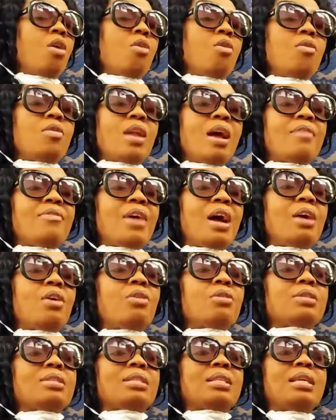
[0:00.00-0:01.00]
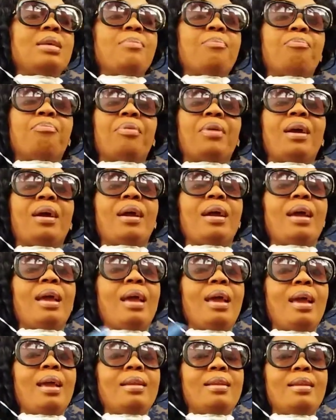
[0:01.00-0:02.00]
coronavirus can
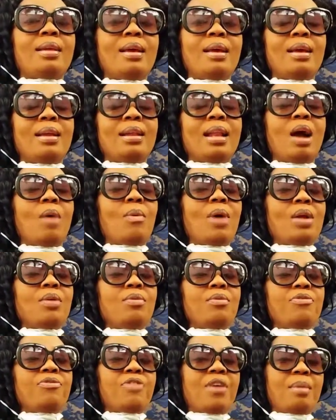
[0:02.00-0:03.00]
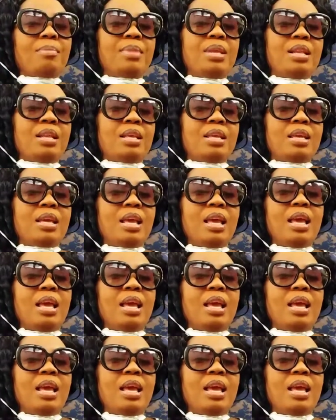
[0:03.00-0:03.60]
spread now one whole family.